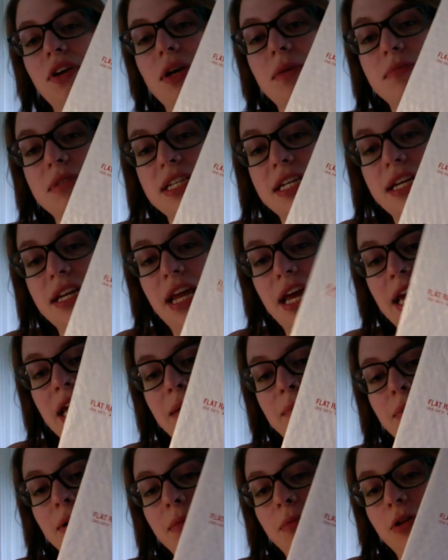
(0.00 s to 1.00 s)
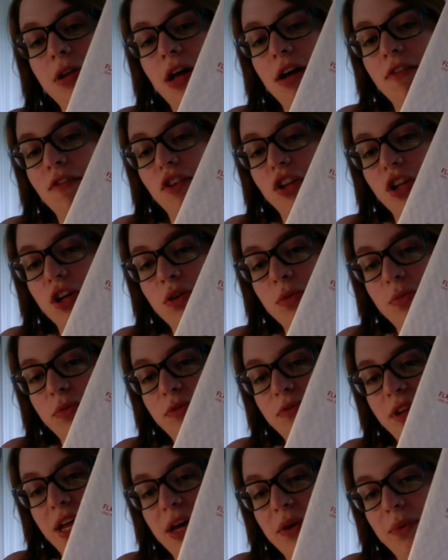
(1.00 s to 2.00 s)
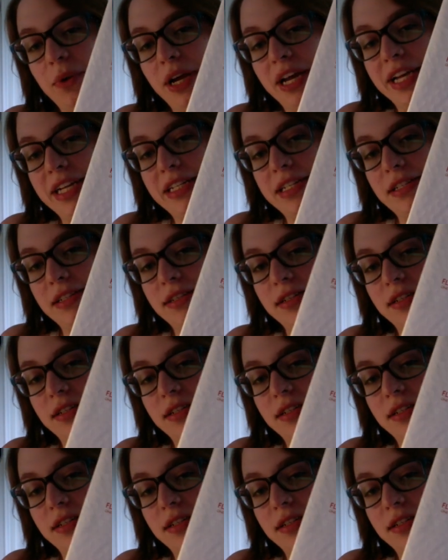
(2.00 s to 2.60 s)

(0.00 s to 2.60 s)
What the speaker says: comes in a bubble envelope, flat rate.